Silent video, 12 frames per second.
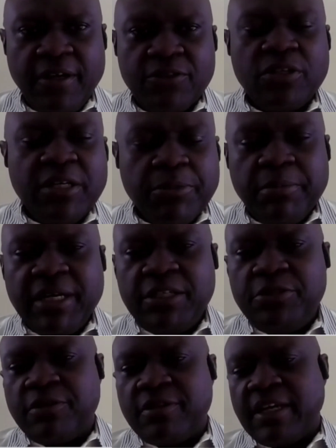So the moment
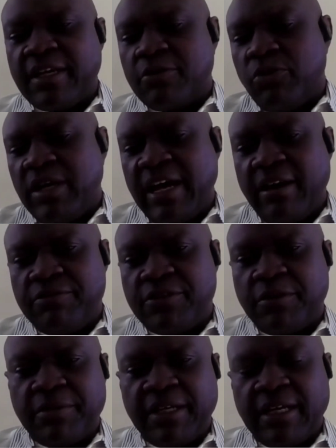you think we have
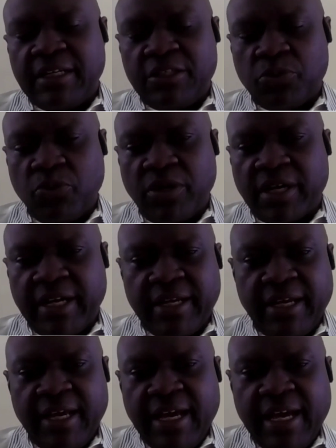something that is working,
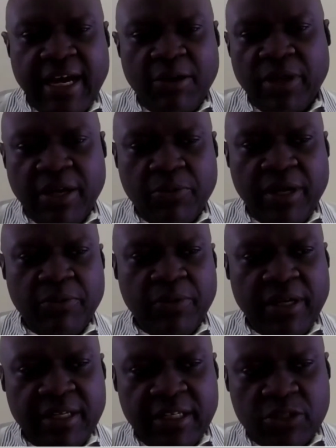and
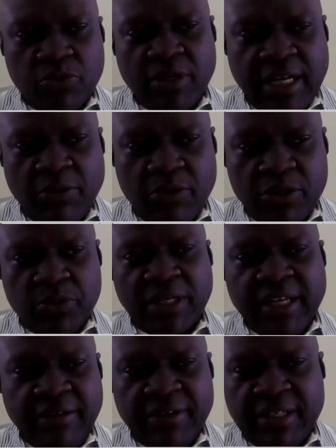we this one now, once
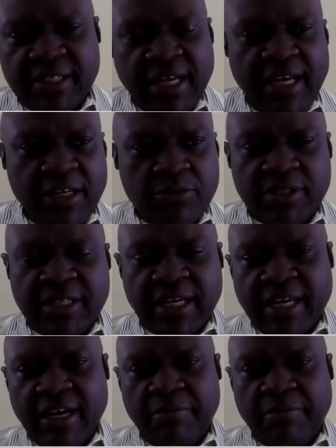we give it, it will take